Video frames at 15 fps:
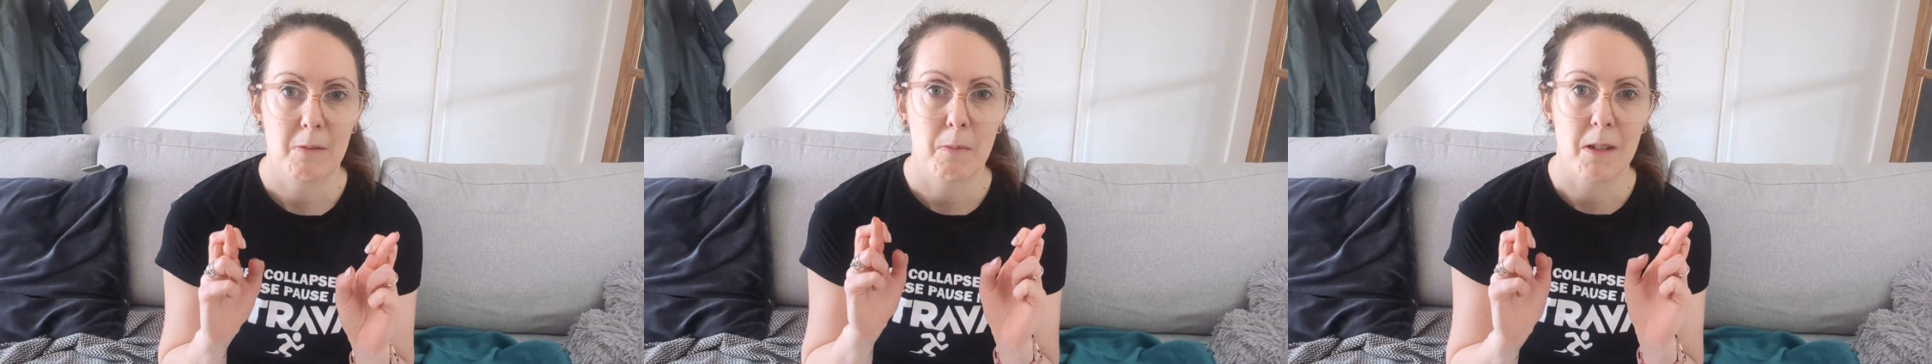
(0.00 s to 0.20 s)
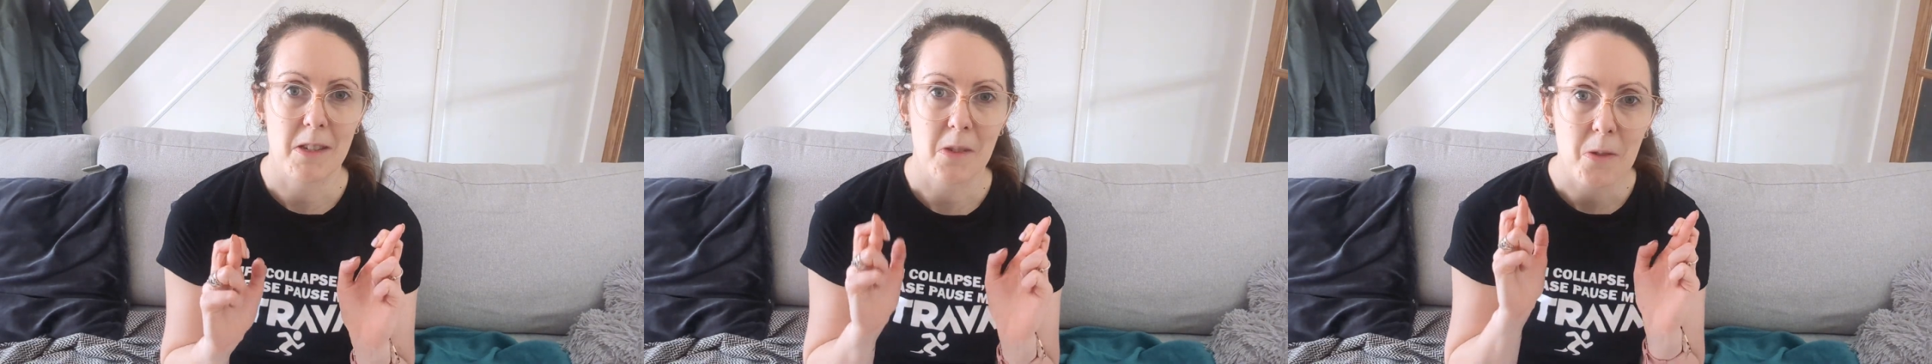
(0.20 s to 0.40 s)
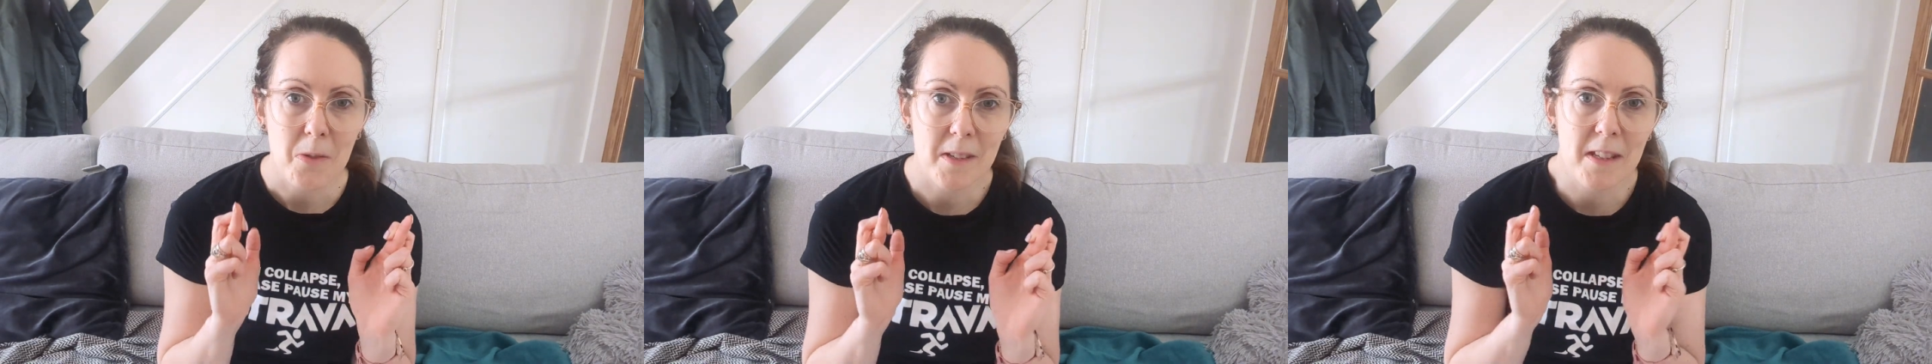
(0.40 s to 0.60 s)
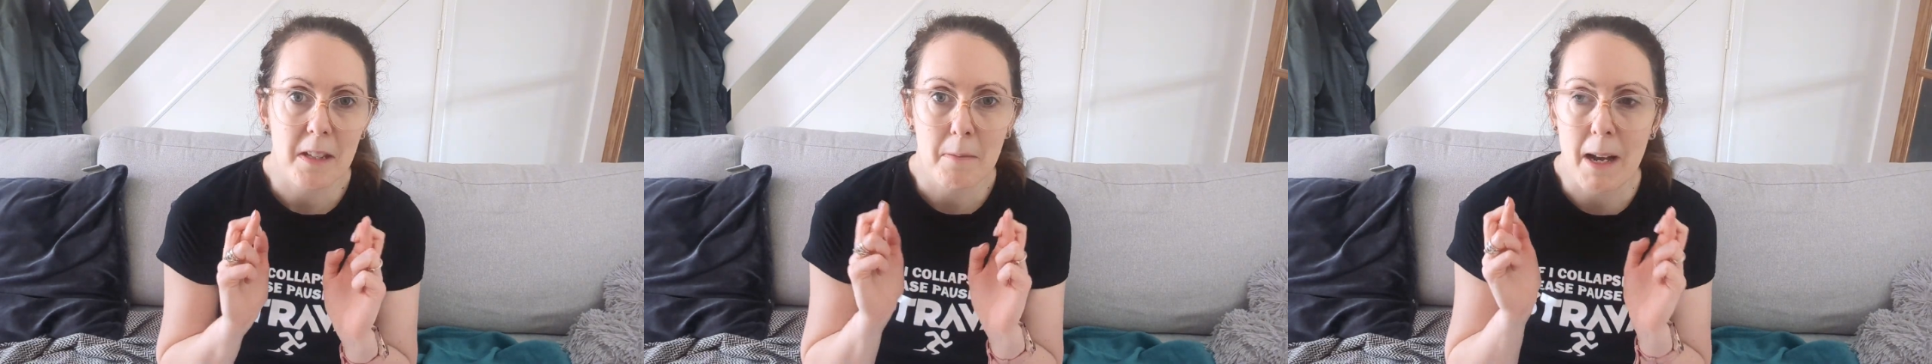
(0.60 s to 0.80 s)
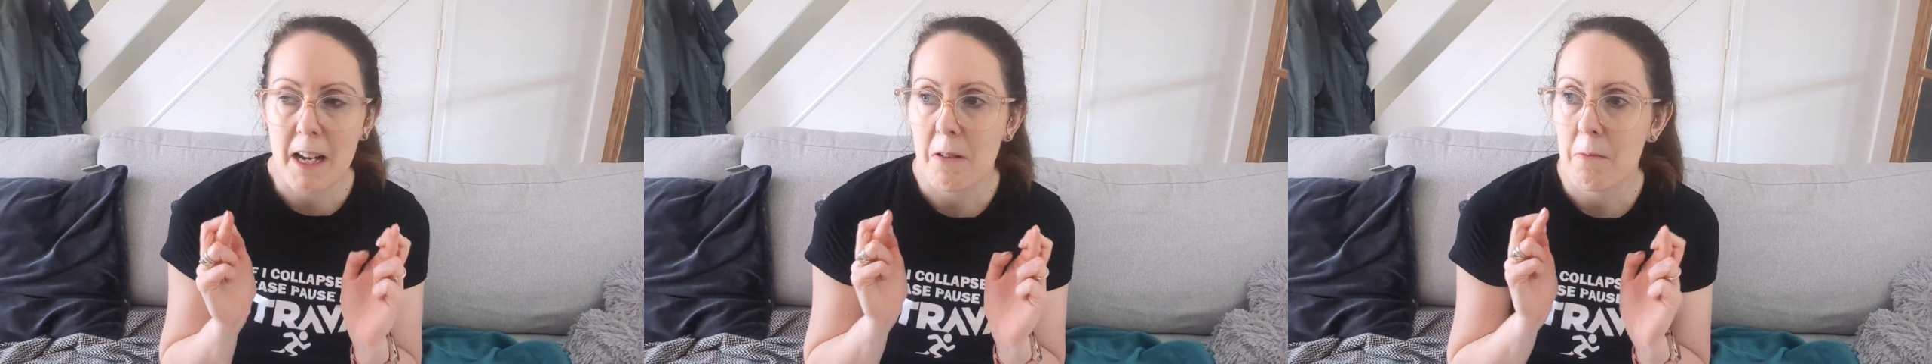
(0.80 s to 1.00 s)
but it's always in the
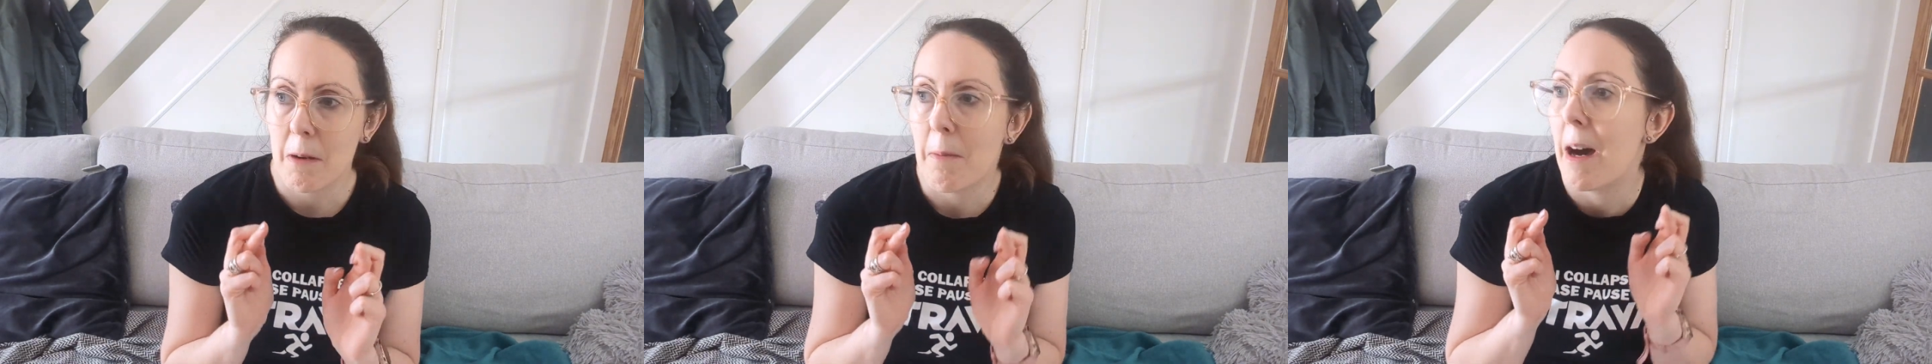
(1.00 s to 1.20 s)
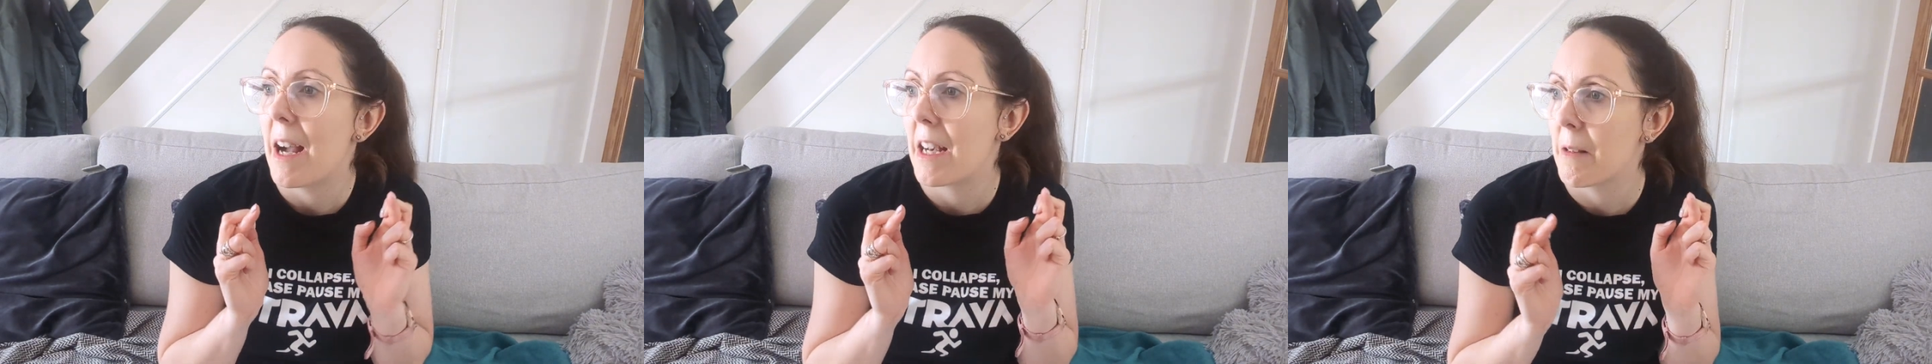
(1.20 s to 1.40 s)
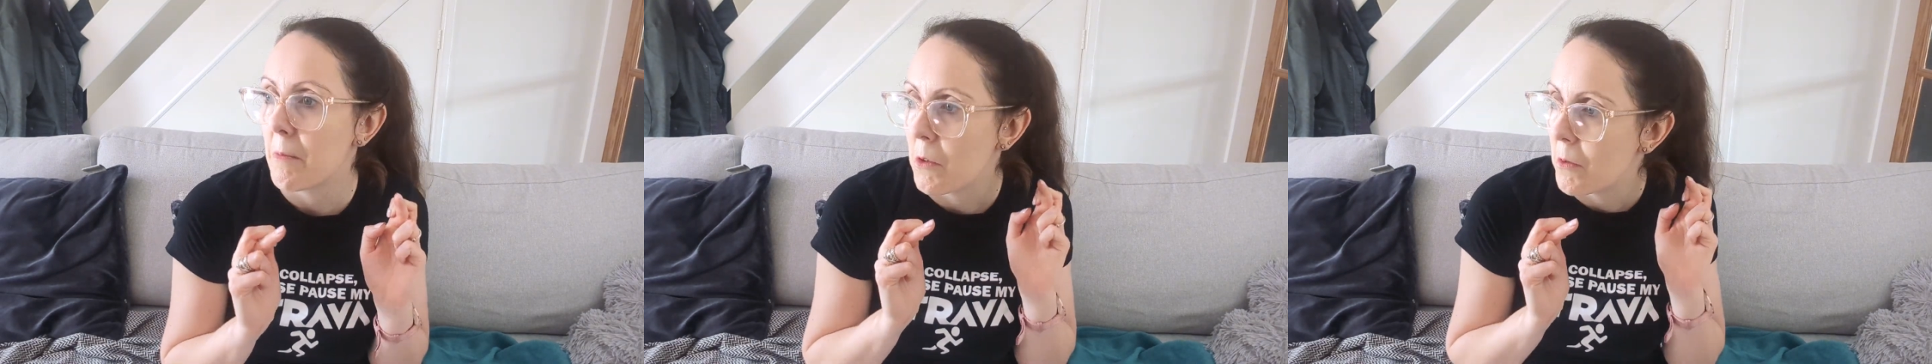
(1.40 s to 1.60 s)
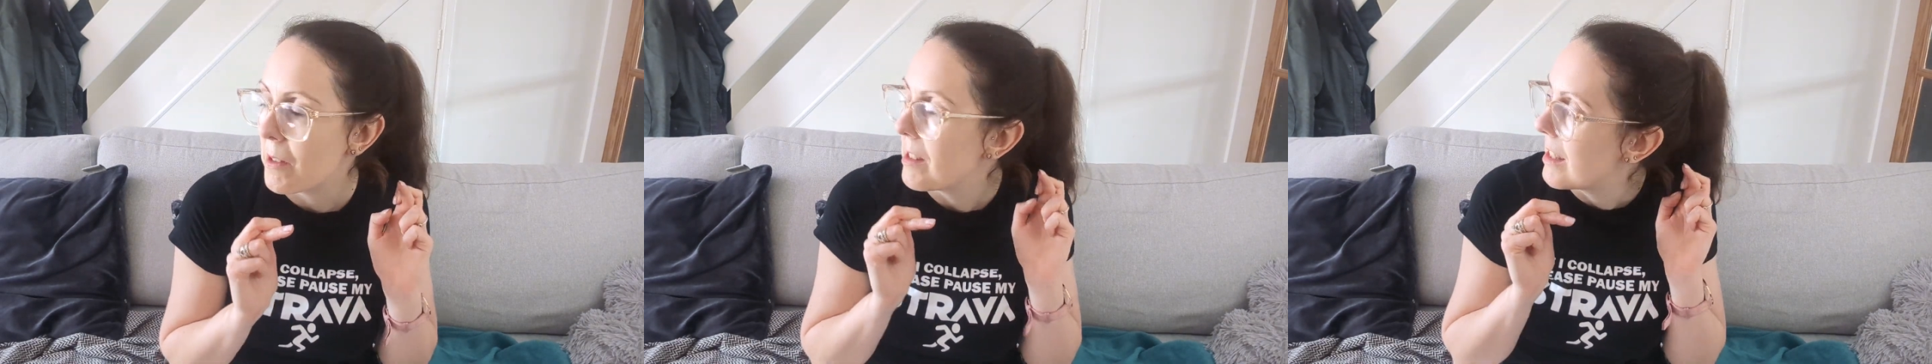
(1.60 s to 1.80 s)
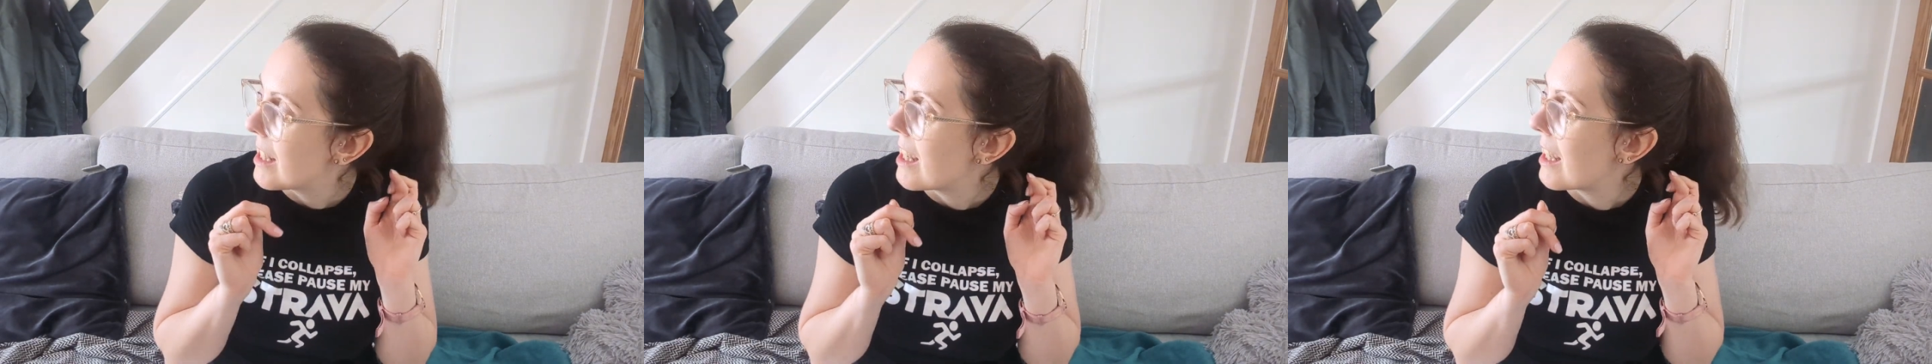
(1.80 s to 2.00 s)
back of my mind. I'm
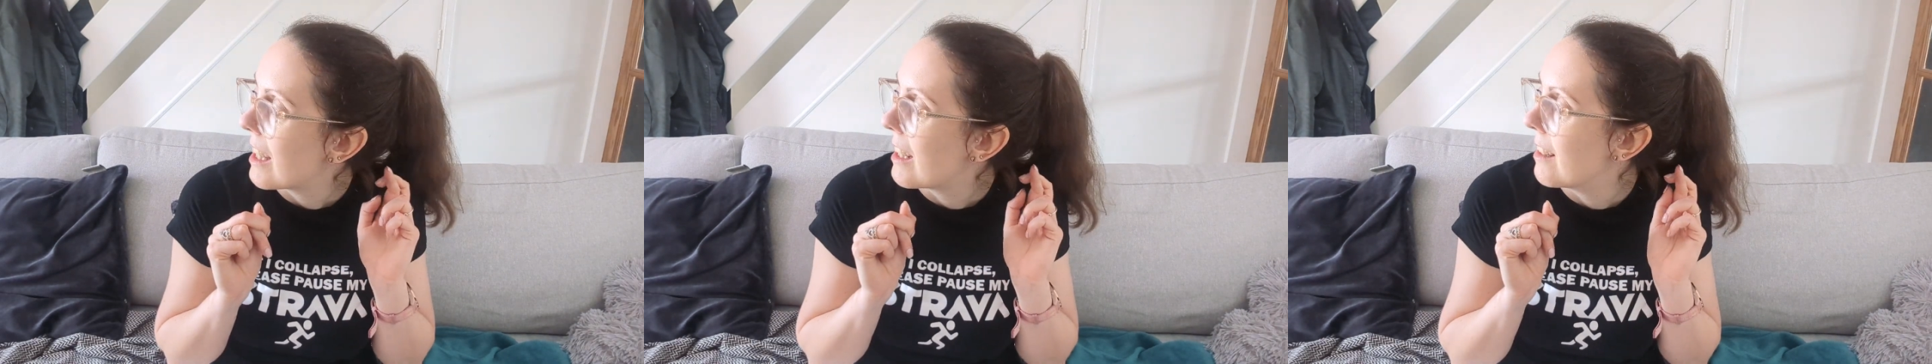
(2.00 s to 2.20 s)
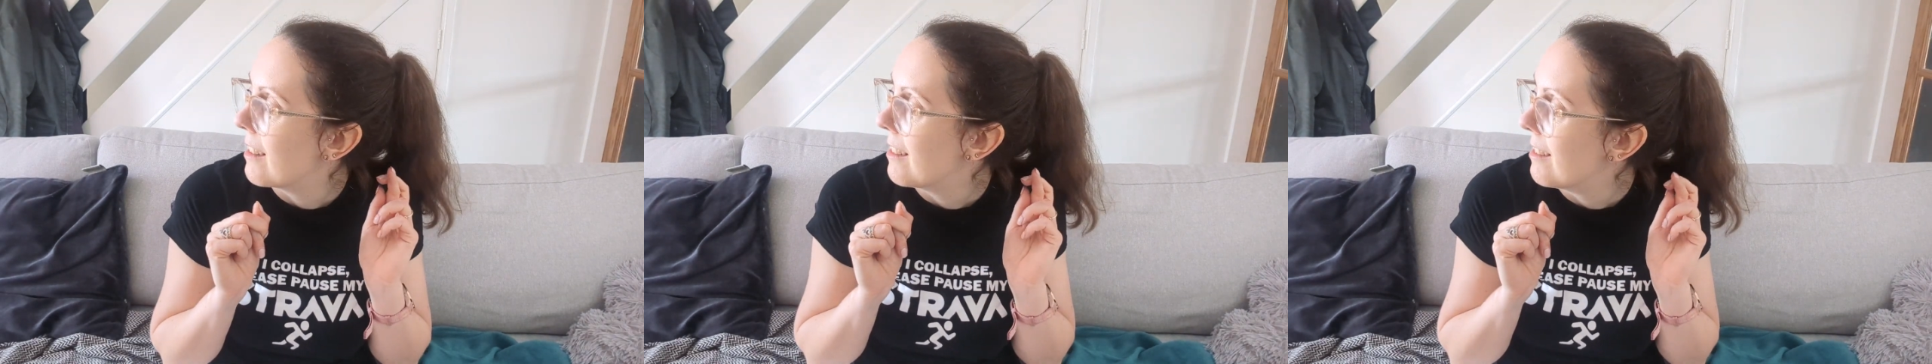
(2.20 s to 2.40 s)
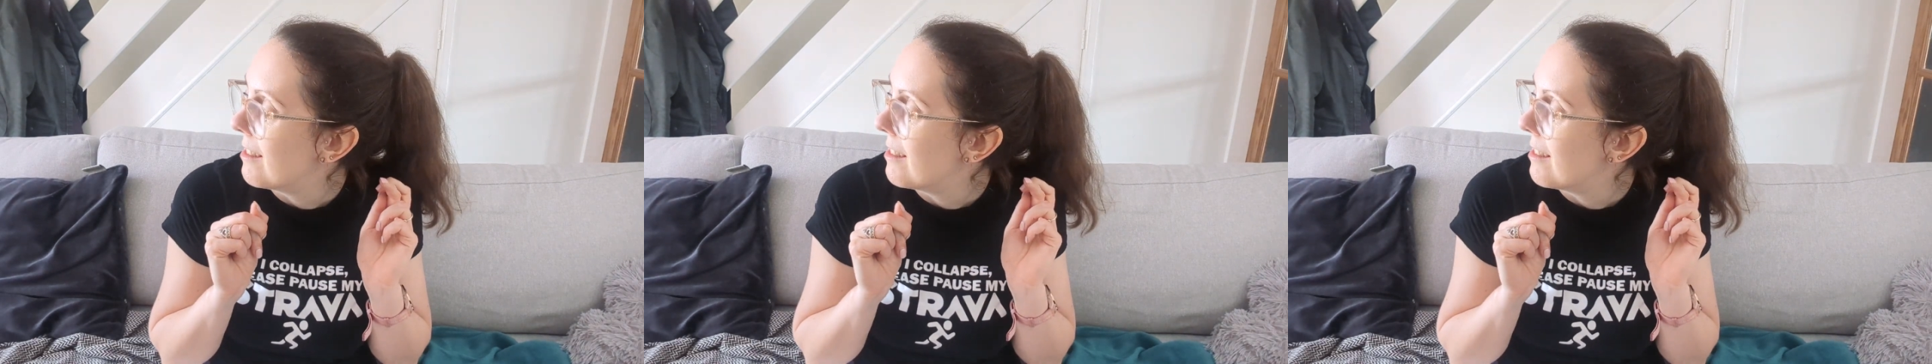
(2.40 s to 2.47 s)
always thinking,